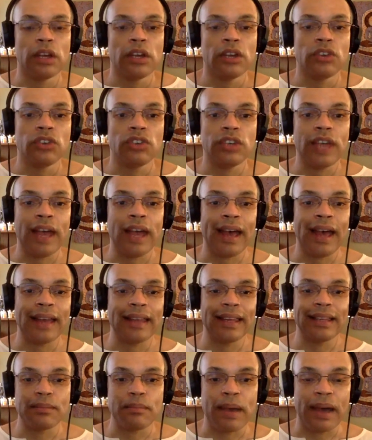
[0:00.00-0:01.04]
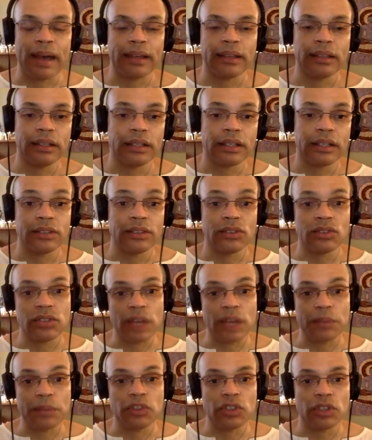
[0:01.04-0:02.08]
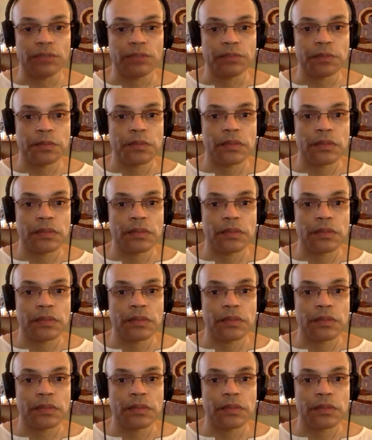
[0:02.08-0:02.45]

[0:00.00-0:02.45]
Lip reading: she had an immaculate conception